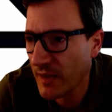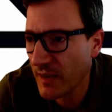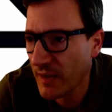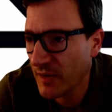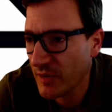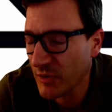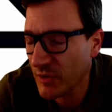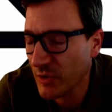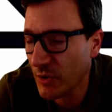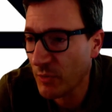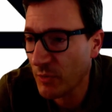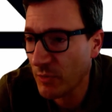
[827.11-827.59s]

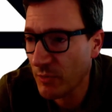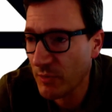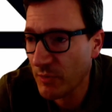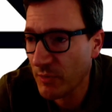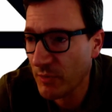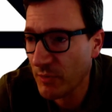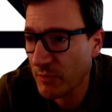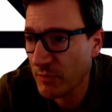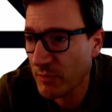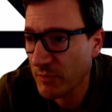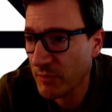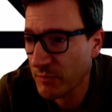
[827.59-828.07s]
So
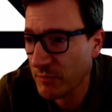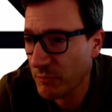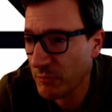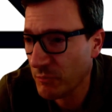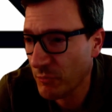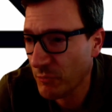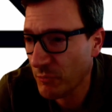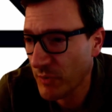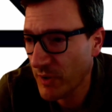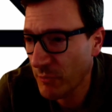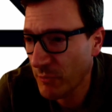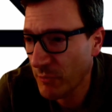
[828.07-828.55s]

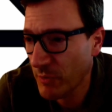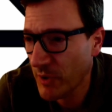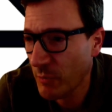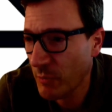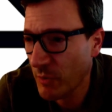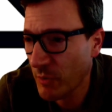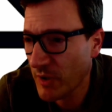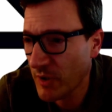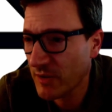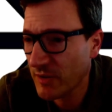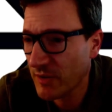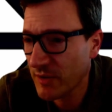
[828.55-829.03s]
we
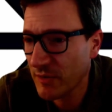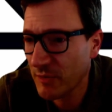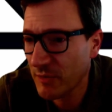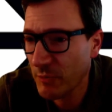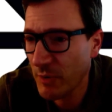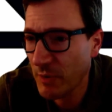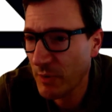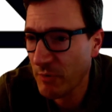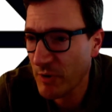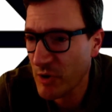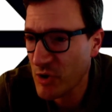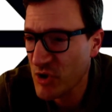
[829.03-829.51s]

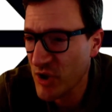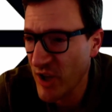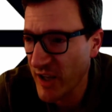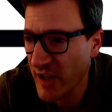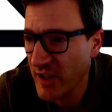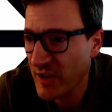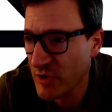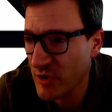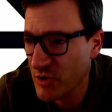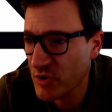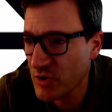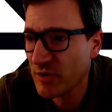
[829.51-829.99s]
will
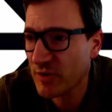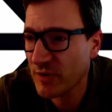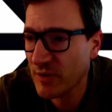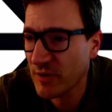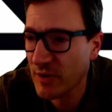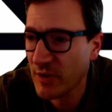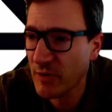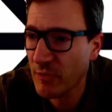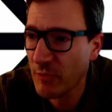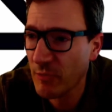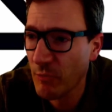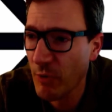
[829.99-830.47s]
change
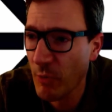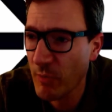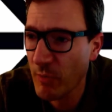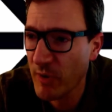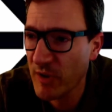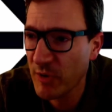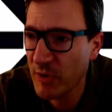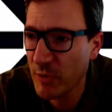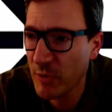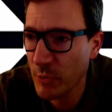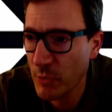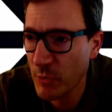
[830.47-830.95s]
what we
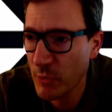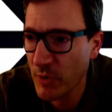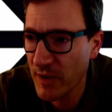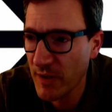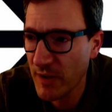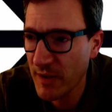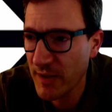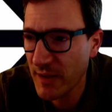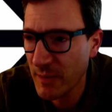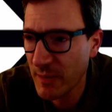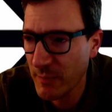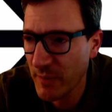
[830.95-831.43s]
do a
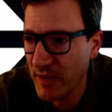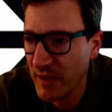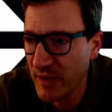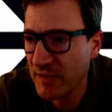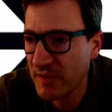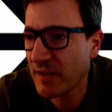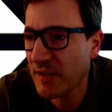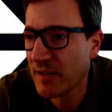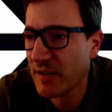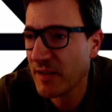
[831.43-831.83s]
little bit